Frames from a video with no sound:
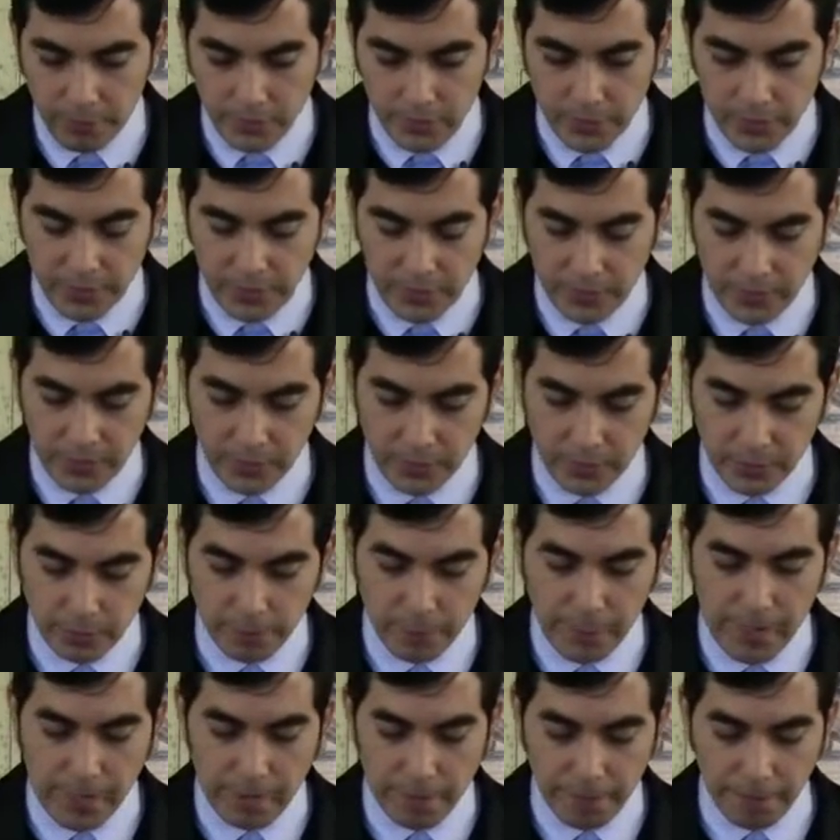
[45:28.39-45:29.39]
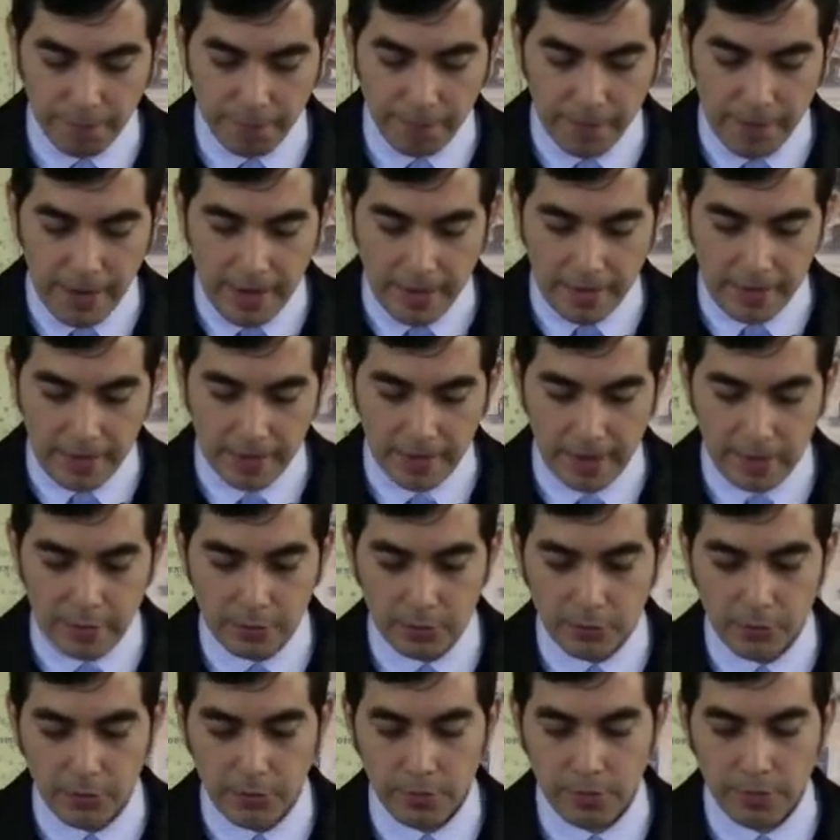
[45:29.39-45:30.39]
Jesus by faith
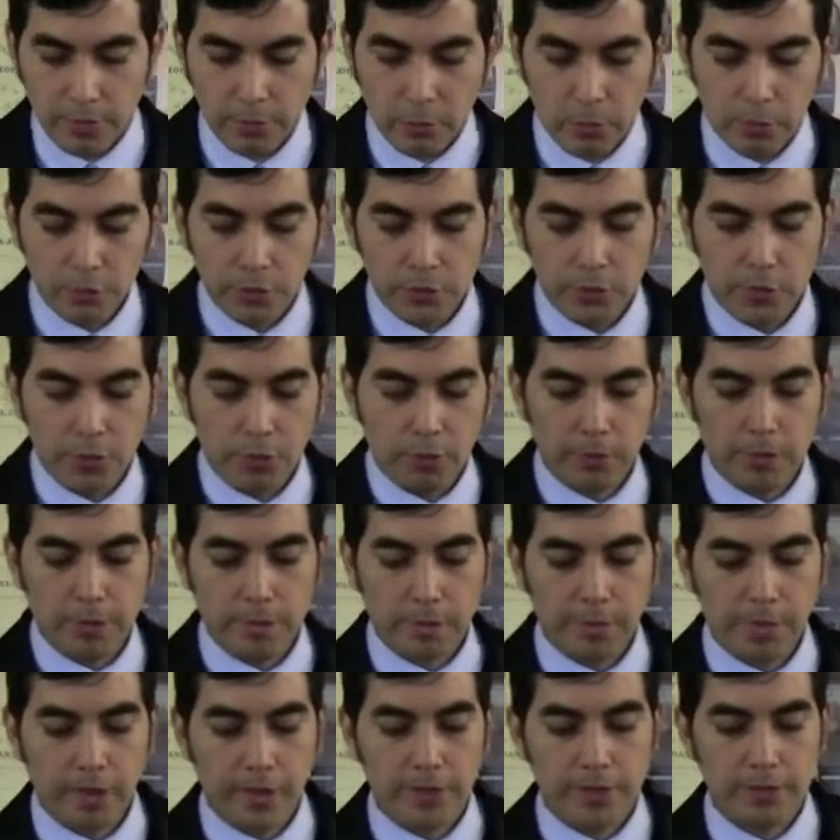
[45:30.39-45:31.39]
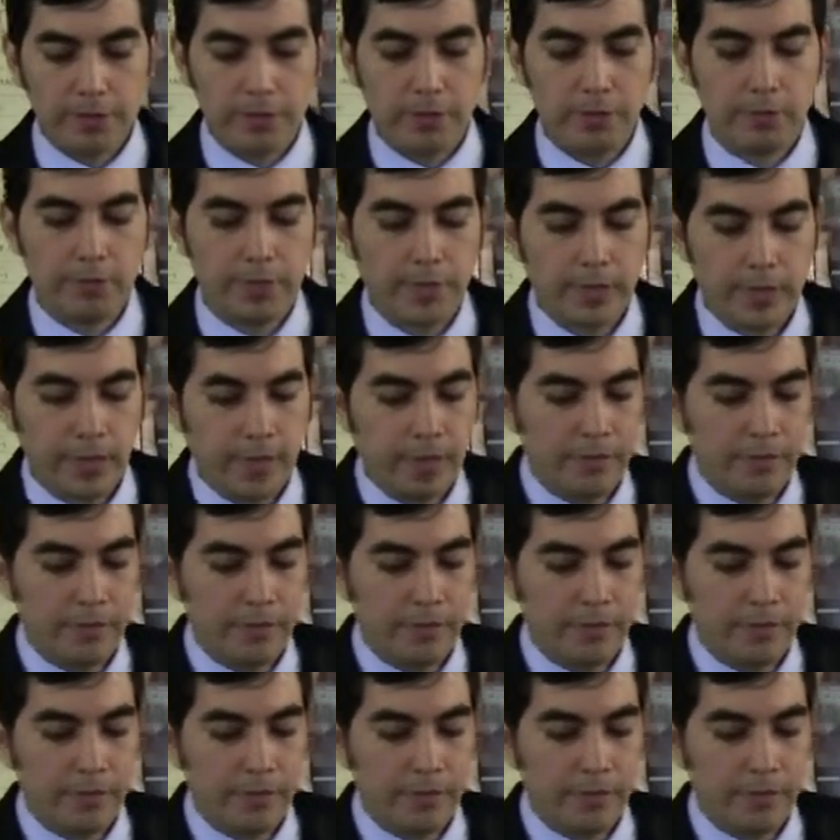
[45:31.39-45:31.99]
into the most holy place of the